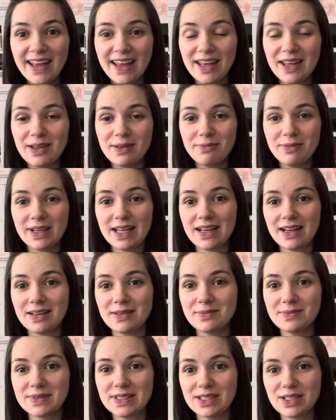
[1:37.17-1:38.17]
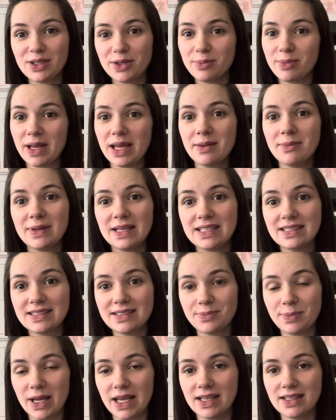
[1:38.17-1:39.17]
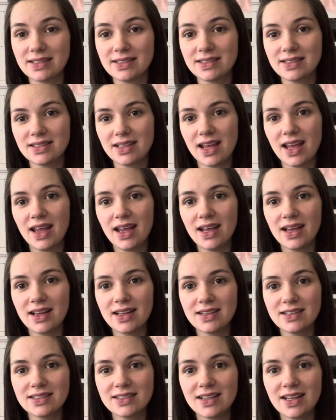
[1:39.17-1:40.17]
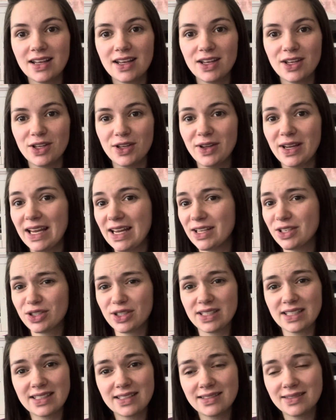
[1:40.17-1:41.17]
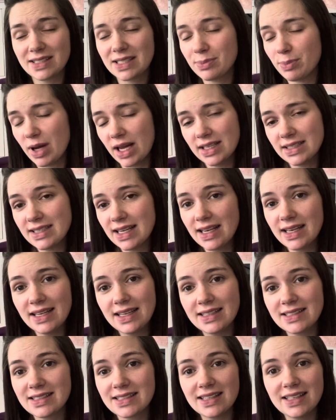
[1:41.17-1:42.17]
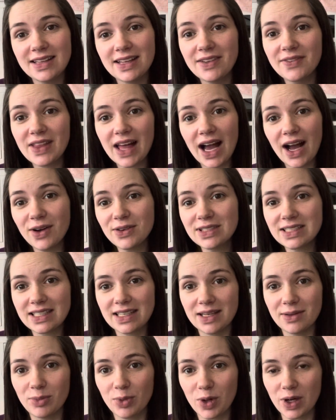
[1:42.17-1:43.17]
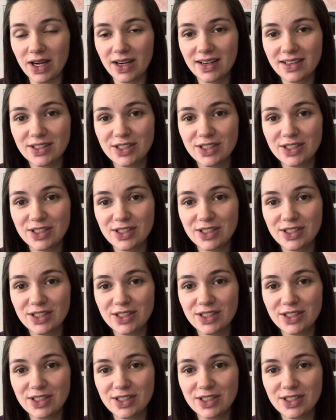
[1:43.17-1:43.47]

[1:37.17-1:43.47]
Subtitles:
It becomes your baby's space, and you can't just spontaneously leave the house anymore.